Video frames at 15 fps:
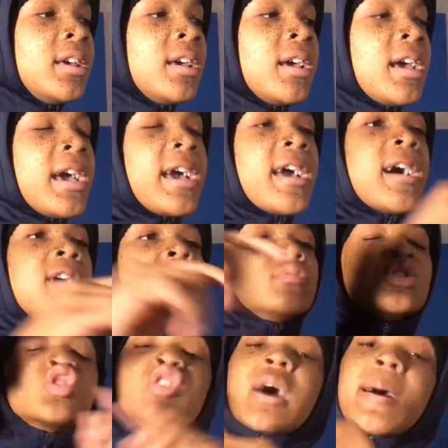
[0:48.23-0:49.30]
and I'm gonna
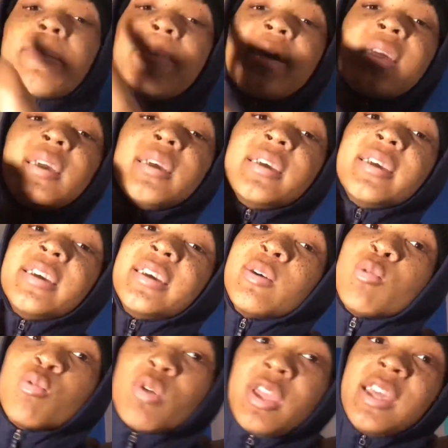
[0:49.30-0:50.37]
drop it
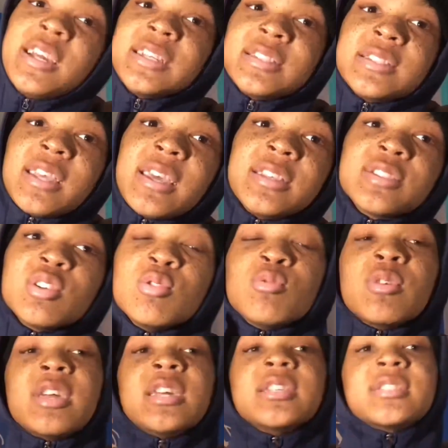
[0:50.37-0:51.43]
Wednesday. So
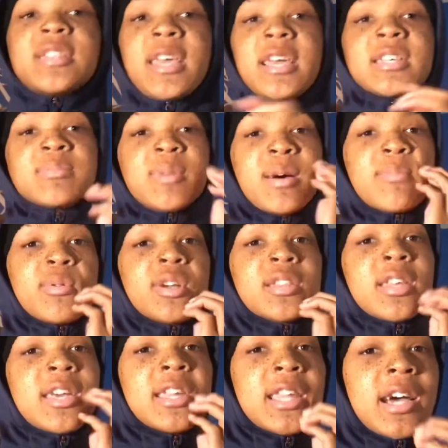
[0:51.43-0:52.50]
Wednesday is my
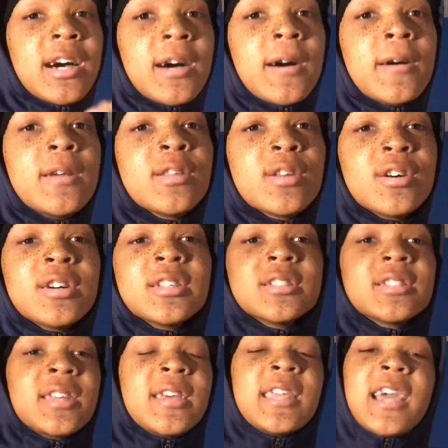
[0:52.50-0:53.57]
birthday, dog. You know what I'm
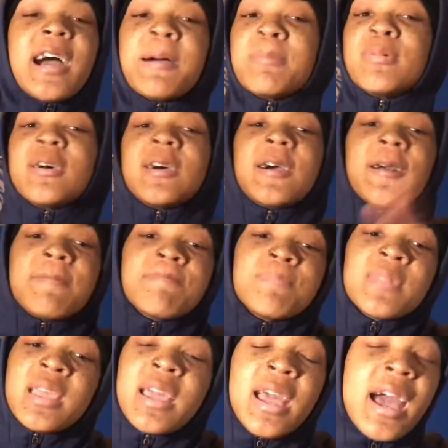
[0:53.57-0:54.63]
saying, y'all boy.
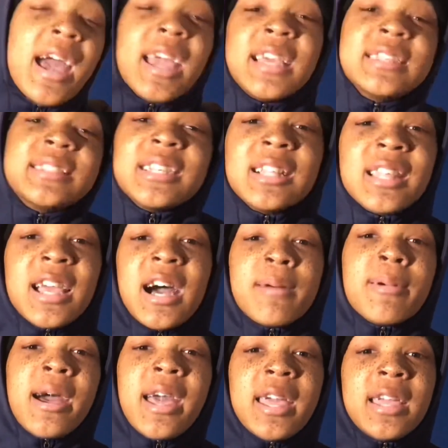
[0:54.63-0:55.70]
I ain't telling y'all my
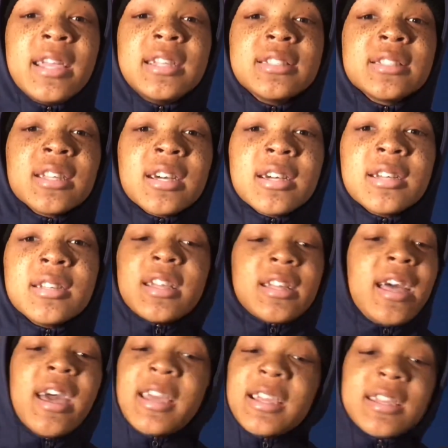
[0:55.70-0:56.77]
age, no. I
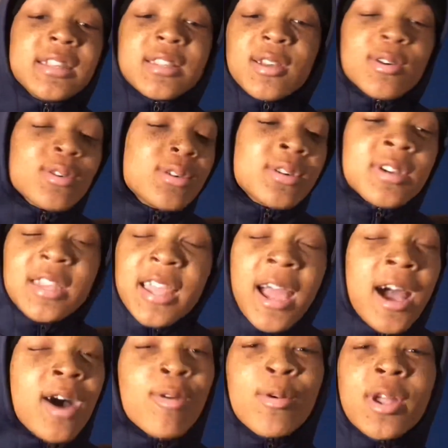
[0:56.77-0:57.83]
ain't no
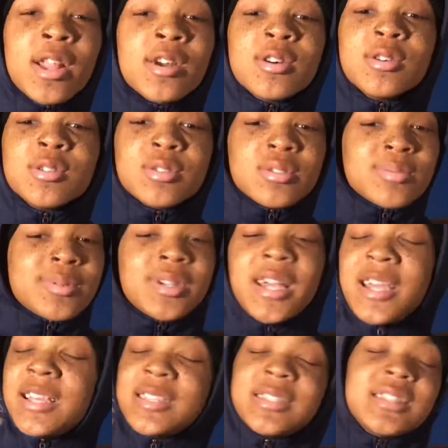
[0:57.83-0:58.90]
y'all widows, bro. I
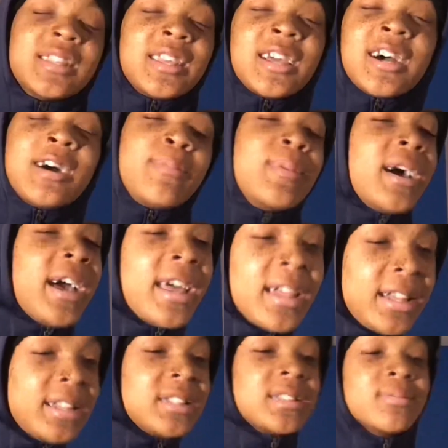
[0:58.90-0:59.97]
ain't telling y'all my
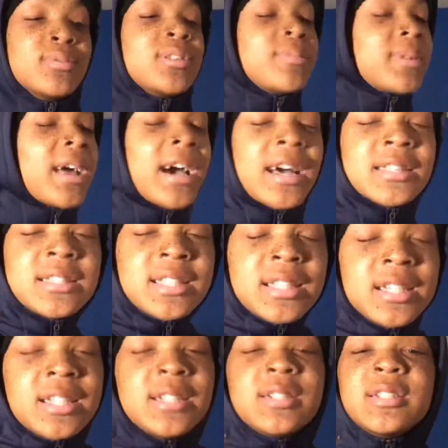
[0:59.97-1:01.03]
age, bro. But i tell
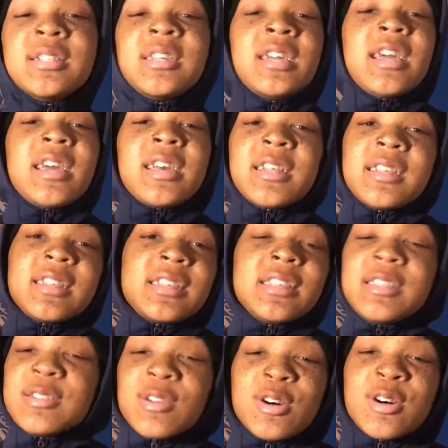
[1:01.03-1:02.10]
you, you
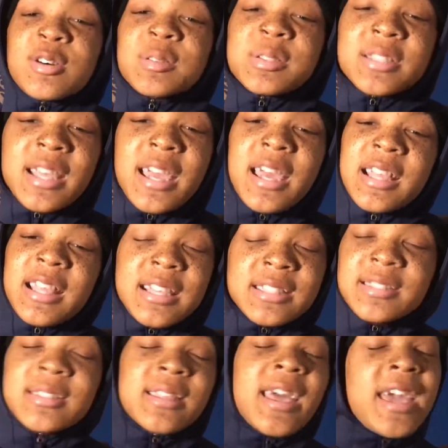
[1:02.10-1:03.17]
know what I'm saying? It's
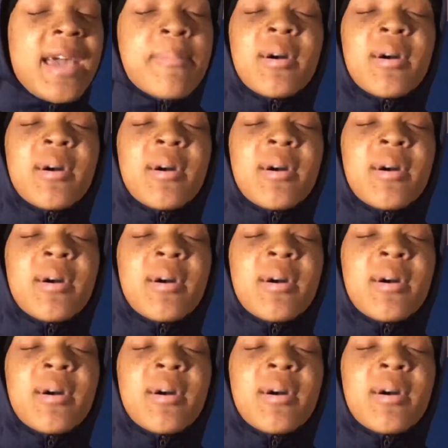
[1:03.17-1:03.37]
day of my